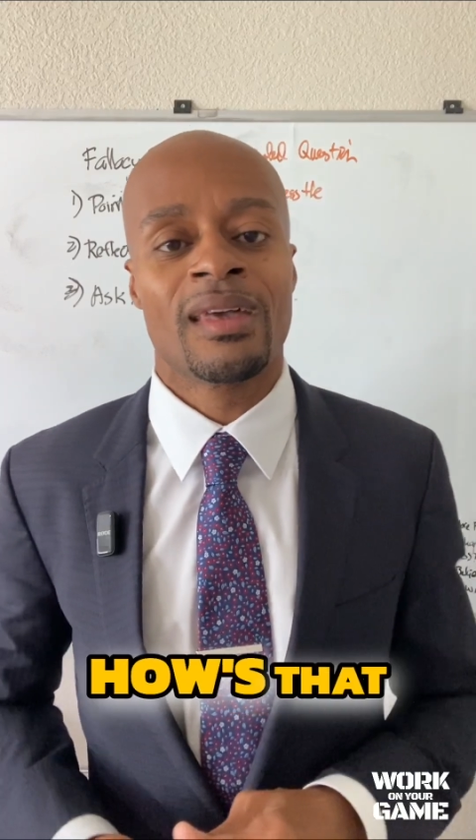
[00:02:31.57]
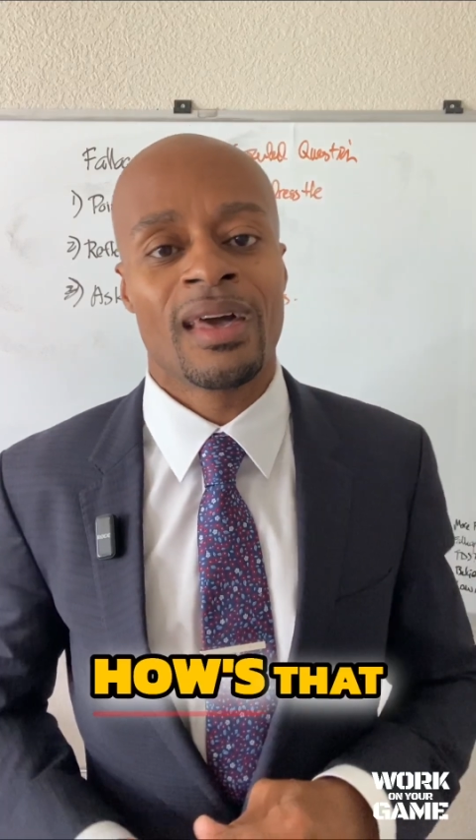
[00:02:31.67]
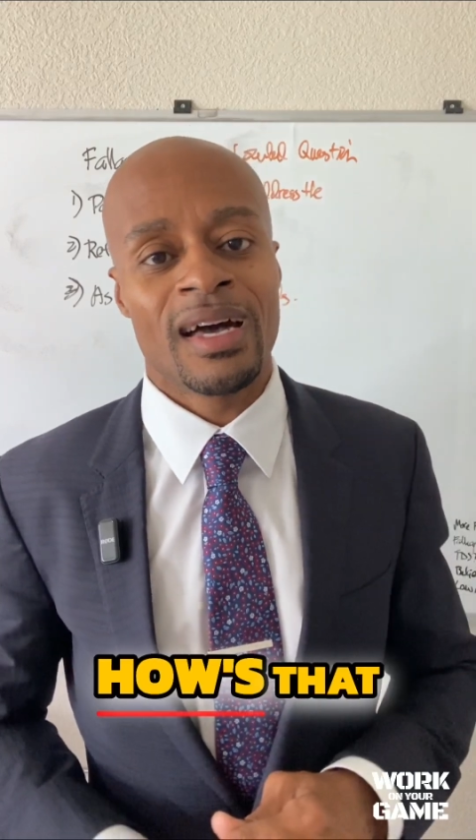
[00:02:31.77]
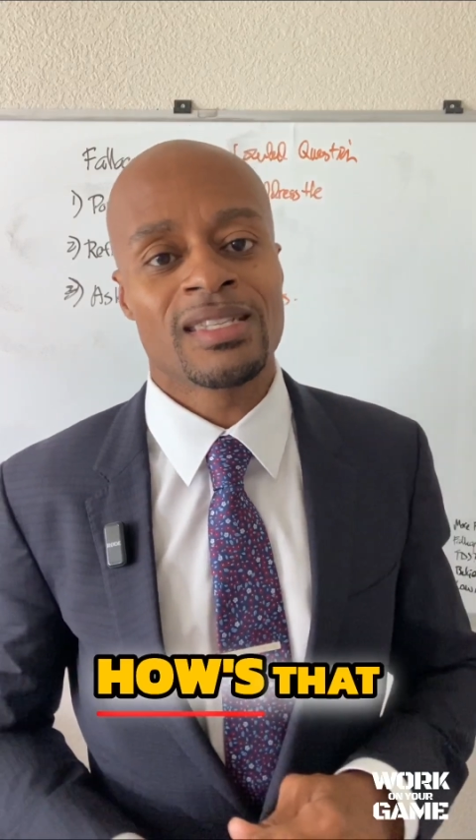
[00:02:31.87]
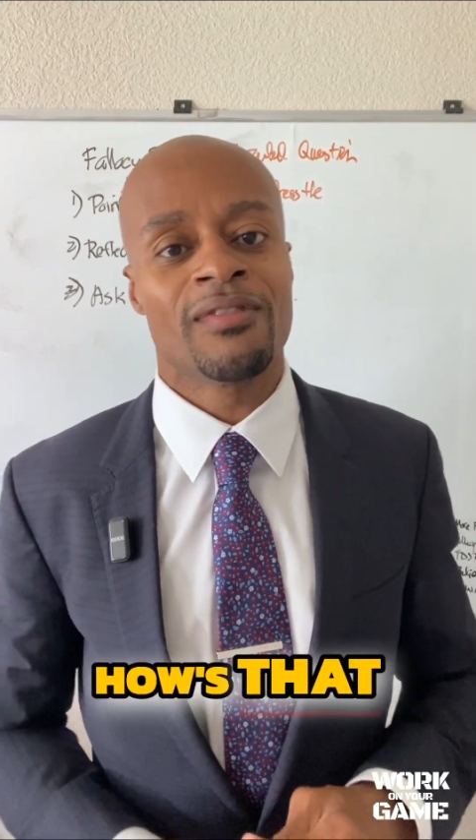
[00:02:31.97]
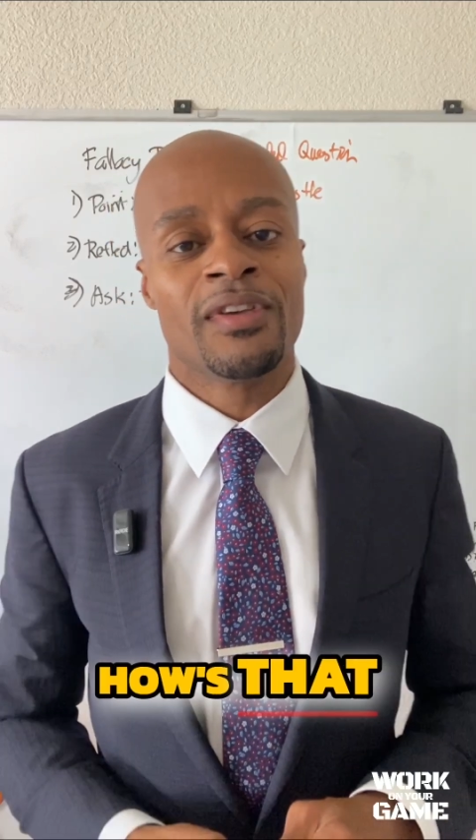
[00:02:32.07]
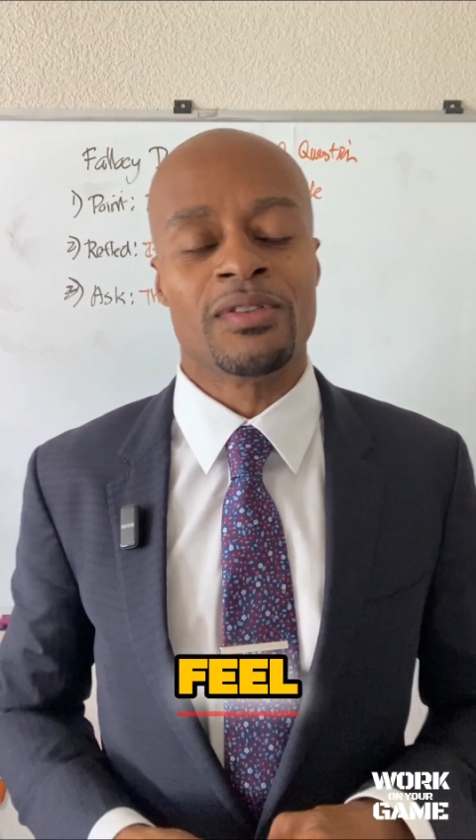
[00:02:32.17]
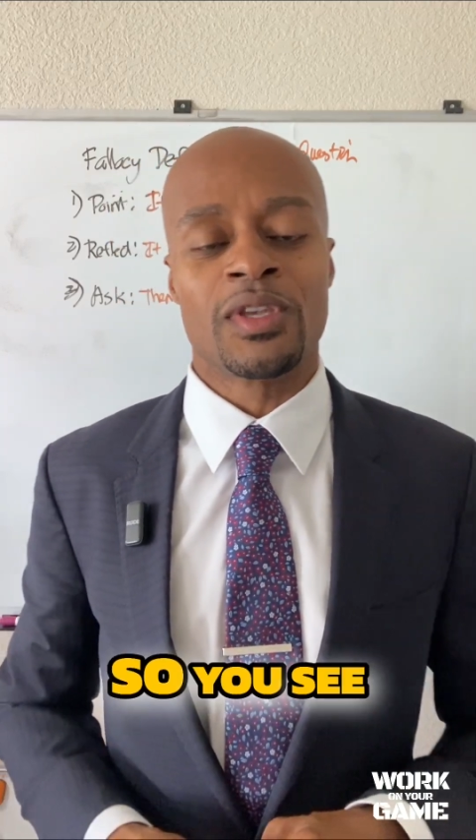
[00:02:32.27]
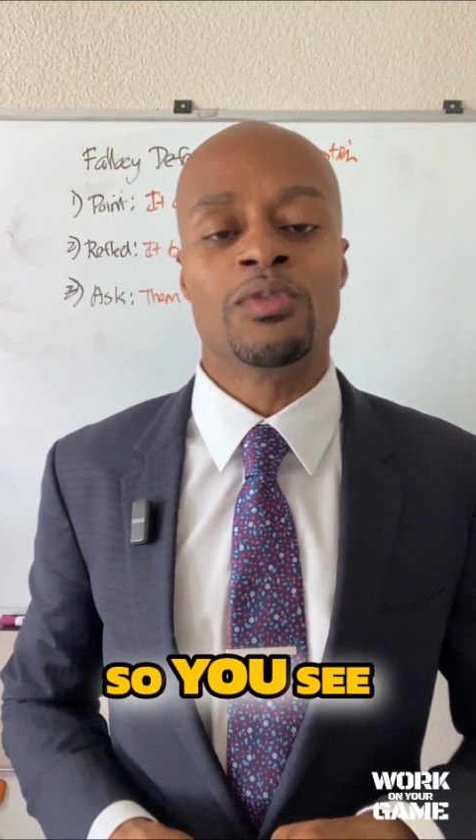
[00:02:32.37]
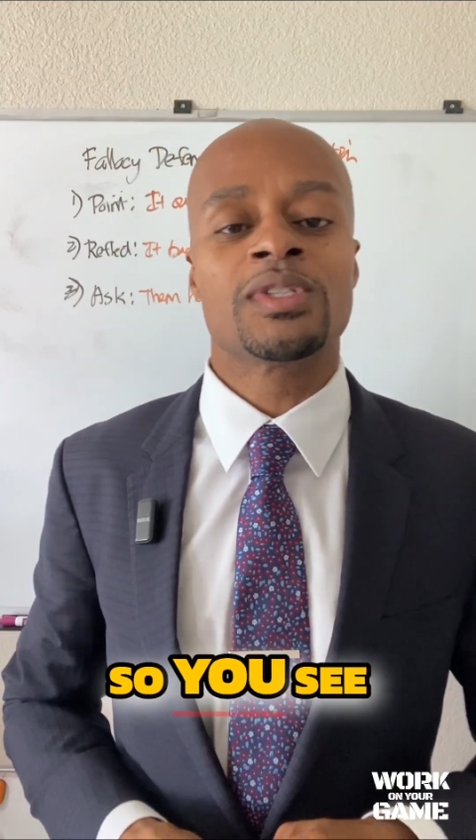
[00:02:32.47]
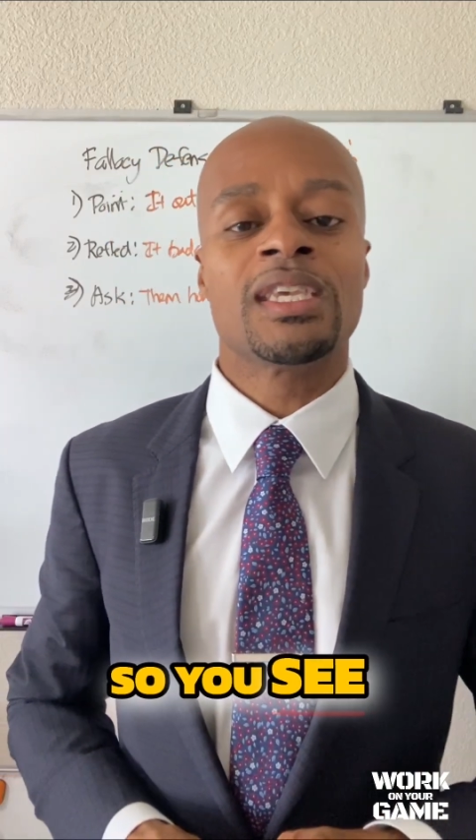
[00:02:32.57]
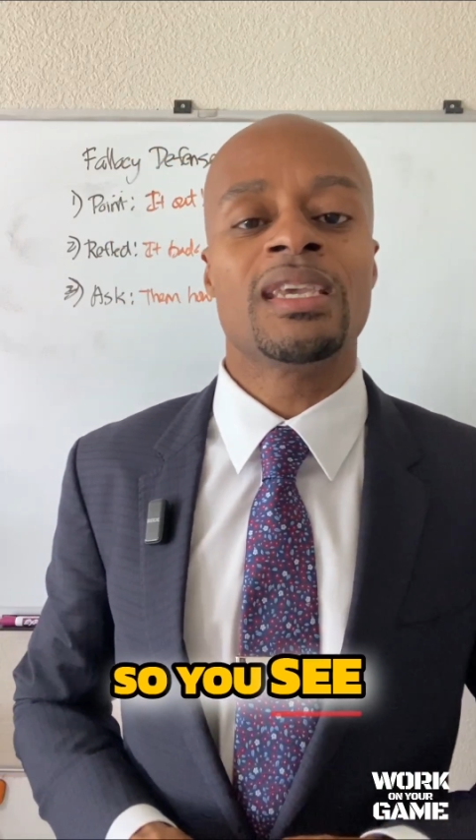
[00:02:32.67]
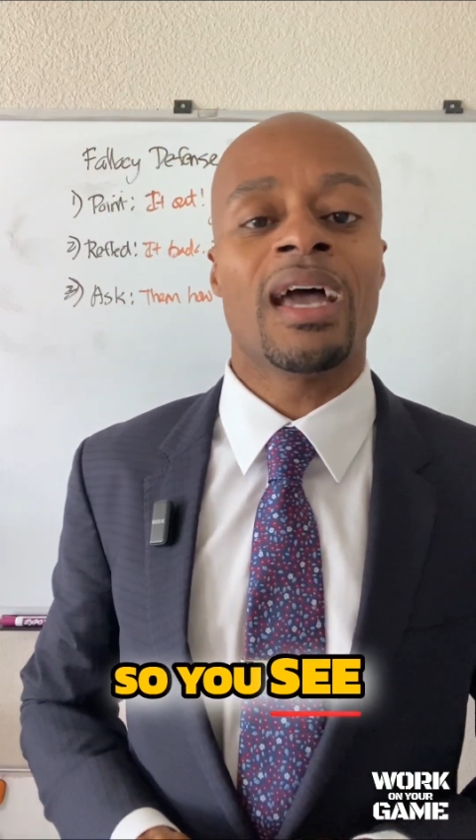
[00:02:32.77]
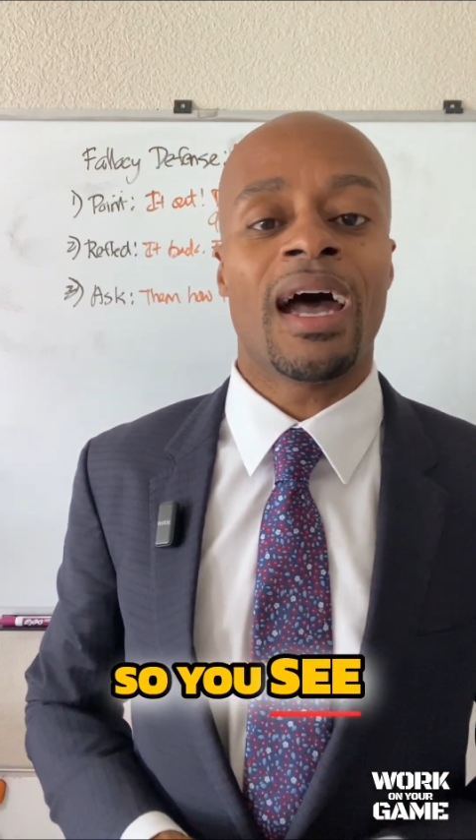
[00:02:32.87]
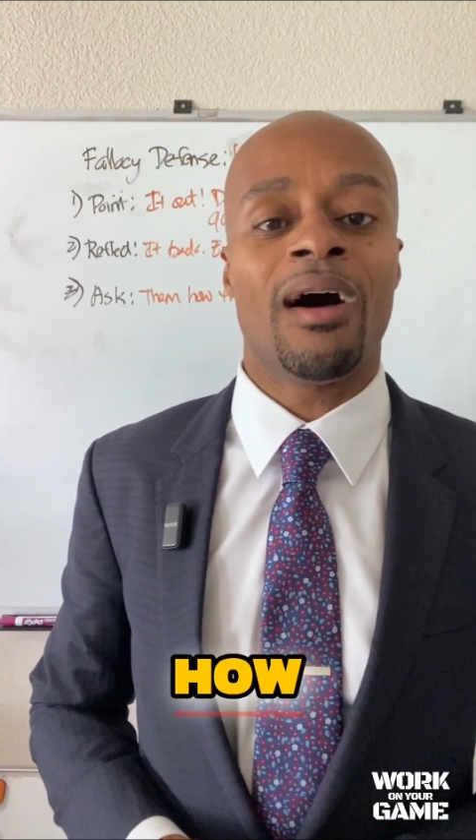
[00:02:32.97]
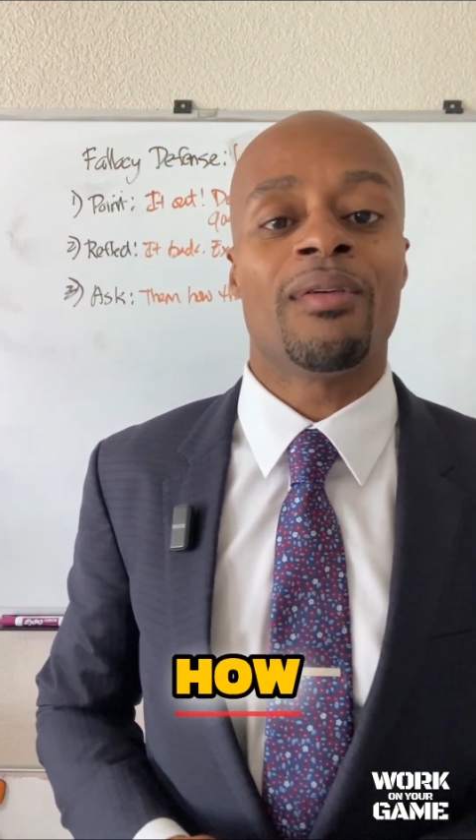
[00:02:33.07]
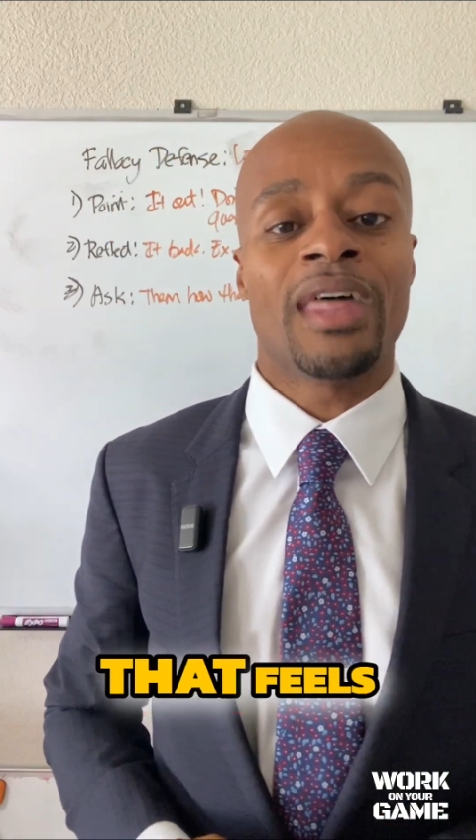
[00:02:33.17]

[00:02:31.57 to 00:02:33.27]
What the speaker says: How does that feel? So you see how